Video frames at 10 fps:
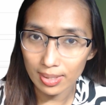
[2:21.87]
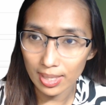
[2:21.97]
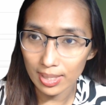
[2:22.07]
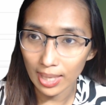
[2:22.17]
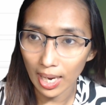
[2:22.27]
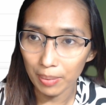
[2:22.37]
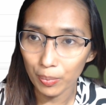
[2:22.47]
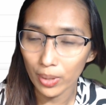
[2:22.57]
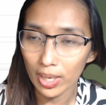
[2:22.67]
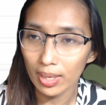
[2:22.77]
This time
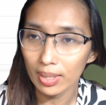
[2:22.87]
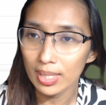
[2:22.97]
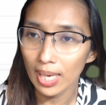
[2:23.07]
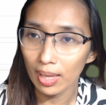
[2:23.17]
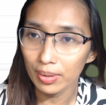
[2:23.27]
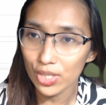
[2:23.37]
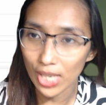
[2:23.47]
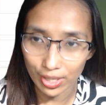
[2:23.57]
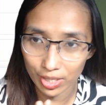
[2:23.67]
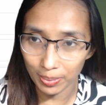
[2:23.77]
we tell
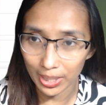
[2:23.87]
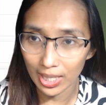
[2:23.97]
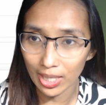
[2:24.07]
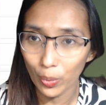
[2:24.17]
ChatGPT